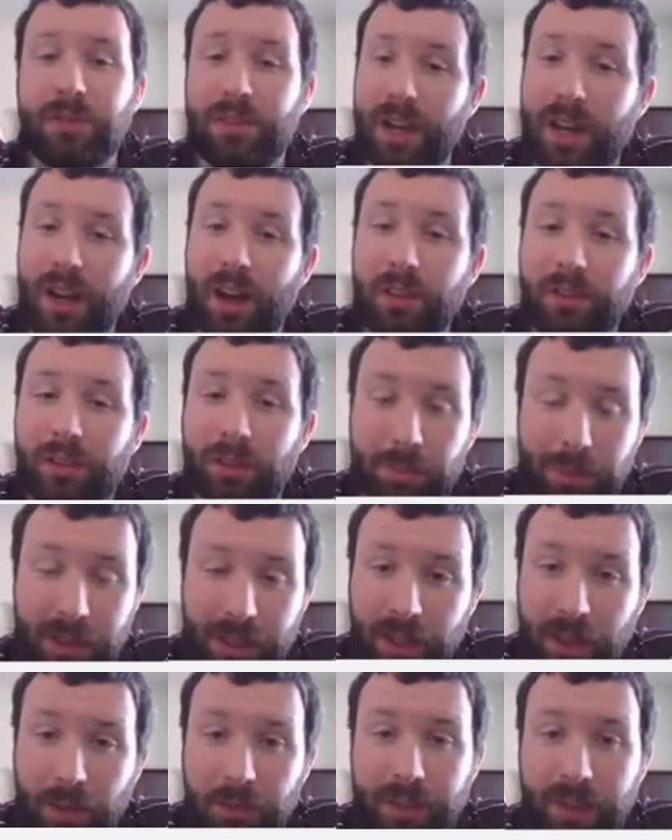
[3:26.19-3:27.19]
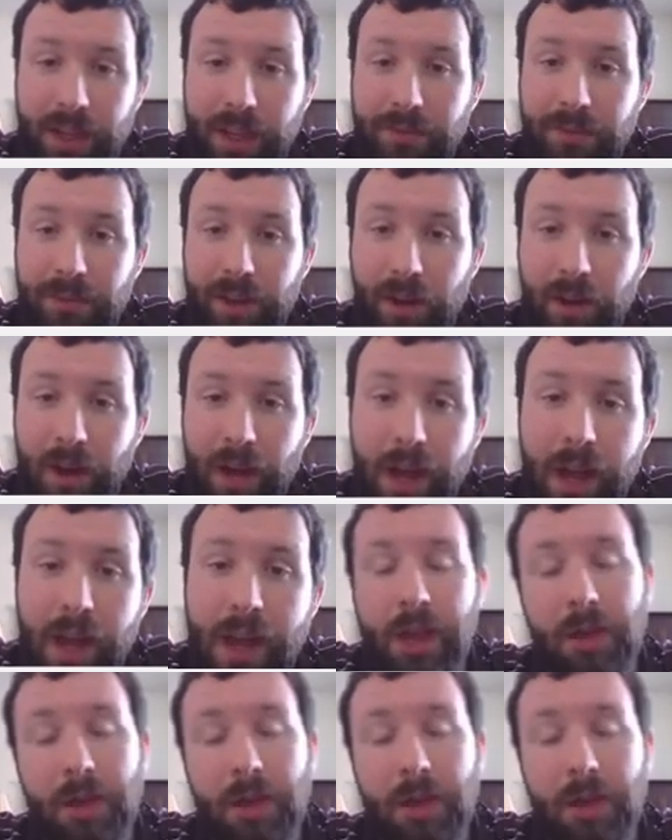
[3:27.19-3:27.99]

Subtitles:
they'd also be a low second fingering.